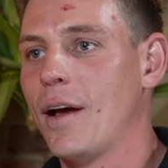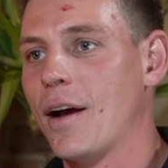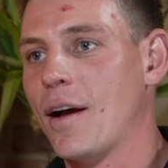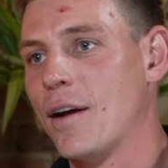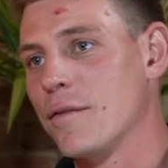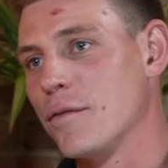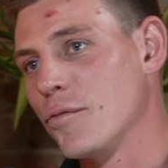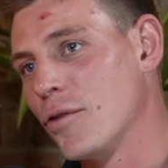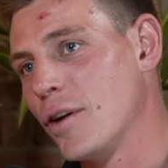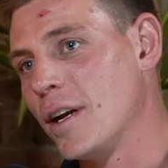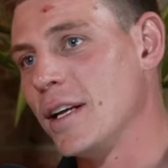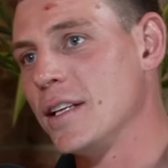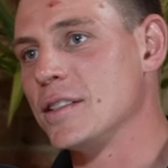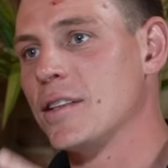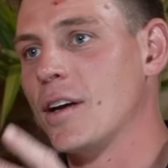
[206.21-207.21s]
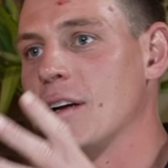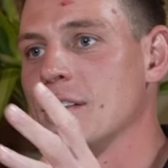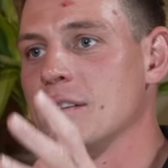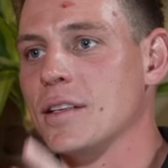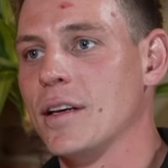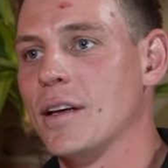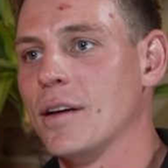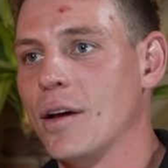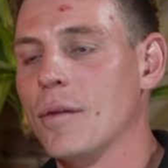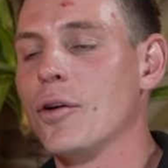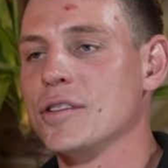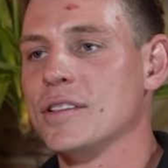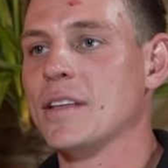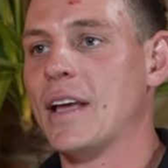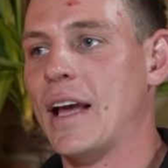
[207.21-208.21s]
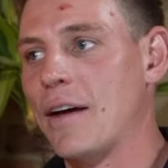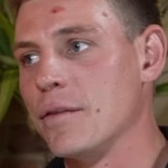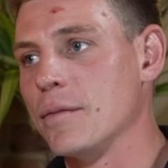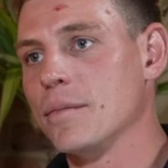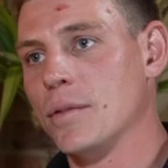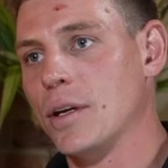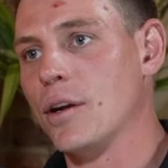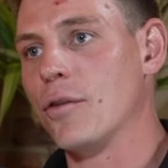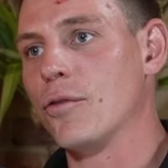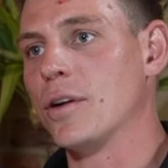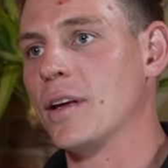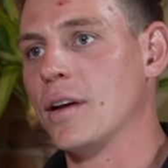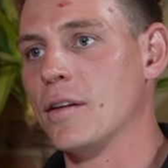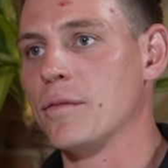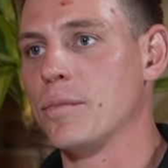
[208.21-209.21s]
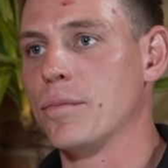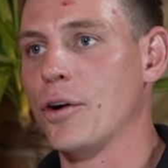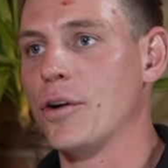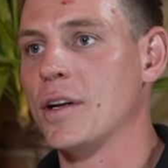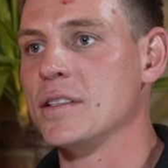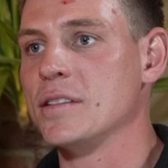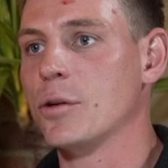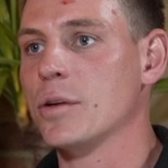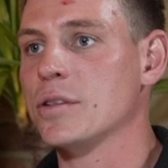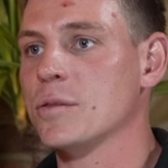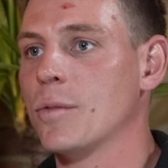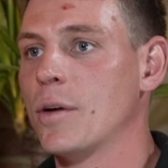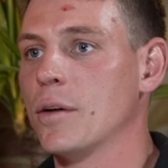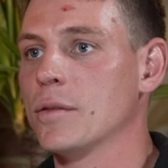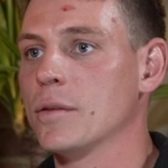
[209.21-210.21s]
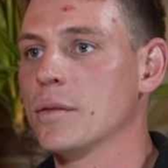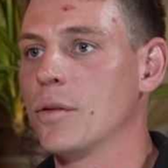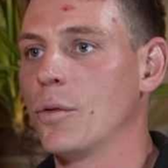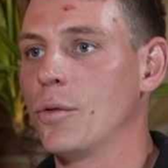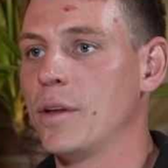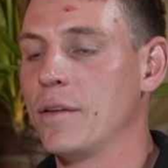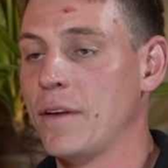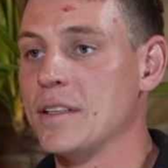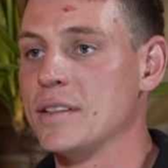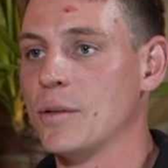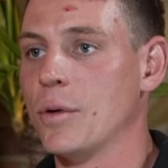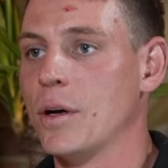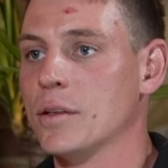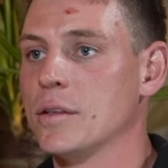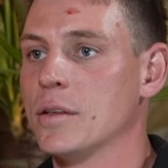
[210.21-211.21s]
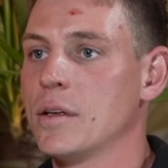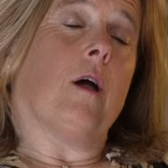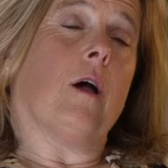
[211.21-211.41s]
kind of really starting to, I'm not saying they haven't, already kind of broken into the equestrian world or the eventing world?